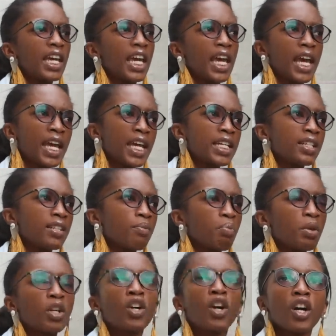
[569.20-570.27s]
and
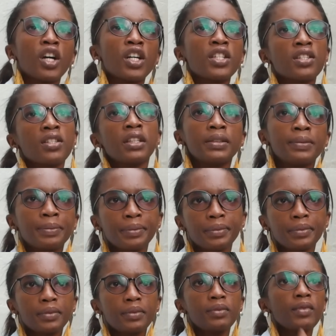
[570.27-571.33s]
because
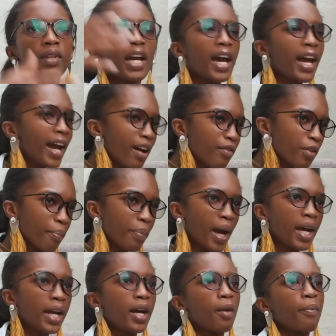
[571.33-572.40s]
I have a
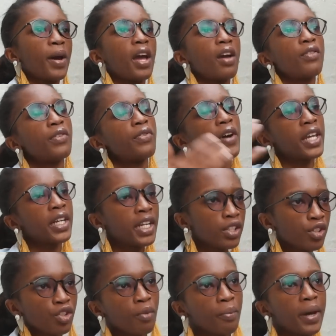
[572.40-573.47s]
backup, I have a
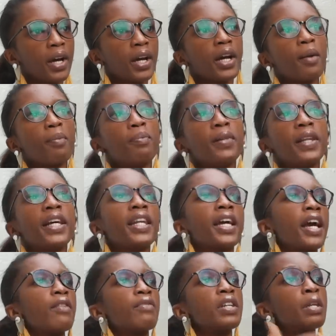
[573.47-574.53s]
financial backup plan,
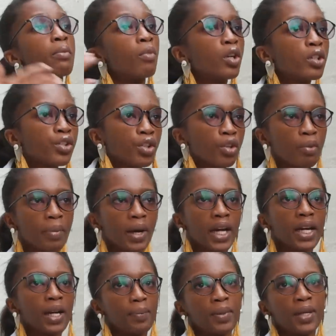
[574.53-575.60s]
I have an emotional
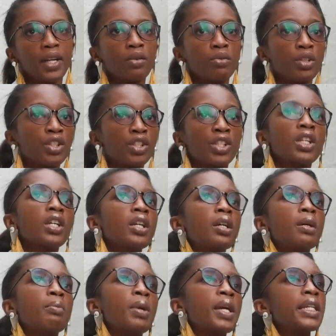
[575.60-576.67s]
backup plan, which
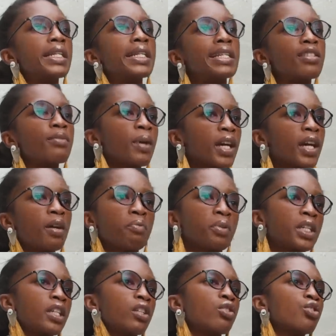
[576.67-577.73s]
mainly is my
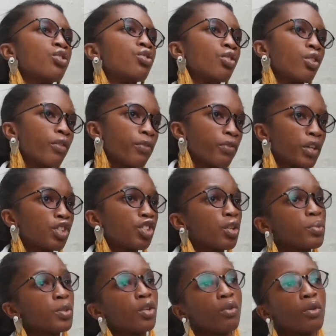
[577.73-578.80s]
company and the strong
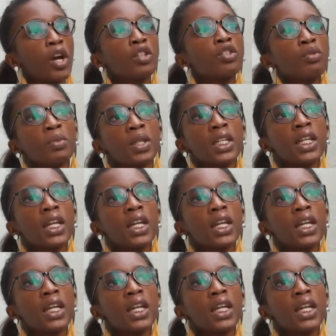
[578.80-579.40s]
friendships around me,